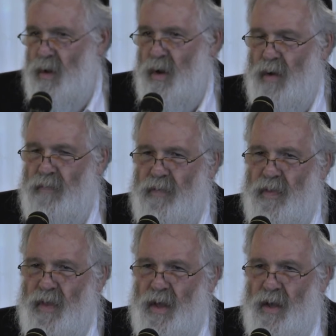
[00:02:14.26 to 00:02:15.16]

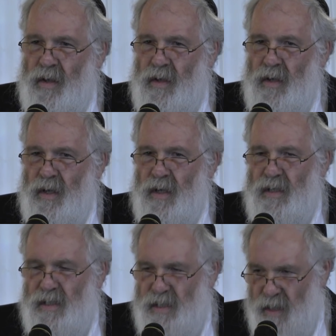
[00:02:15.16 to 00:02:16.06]
of the
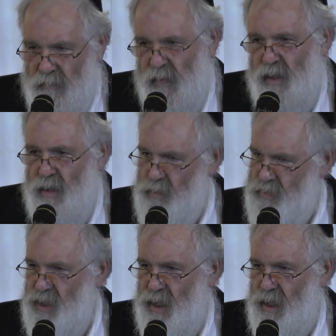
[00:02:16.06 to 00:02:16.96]

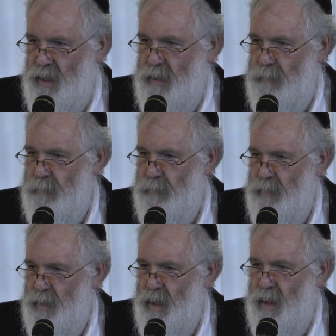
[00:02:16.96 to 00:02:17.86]
difficulty
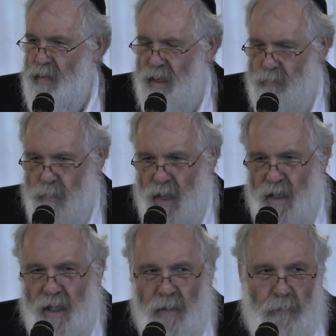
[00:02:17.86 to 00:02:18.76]
that
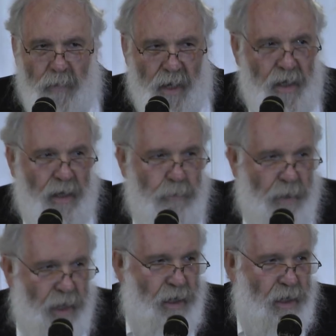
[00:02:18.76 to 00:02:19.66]

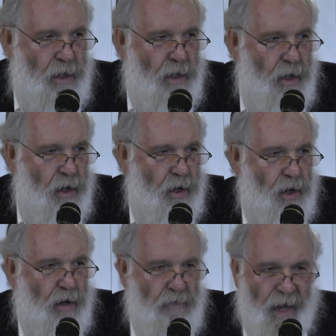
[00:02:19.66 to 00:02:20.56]
many
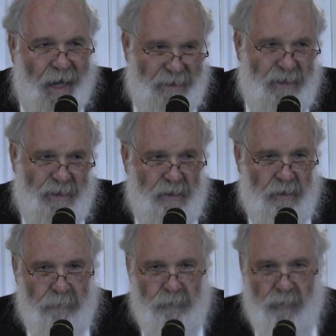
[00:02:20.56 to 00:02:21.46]
of
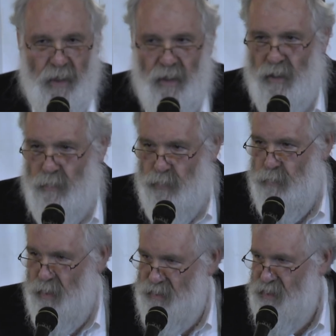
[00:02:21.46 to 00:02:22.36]
us, and I'm going to
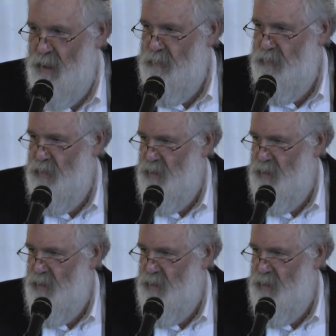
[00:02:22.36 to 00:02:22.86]
put myself in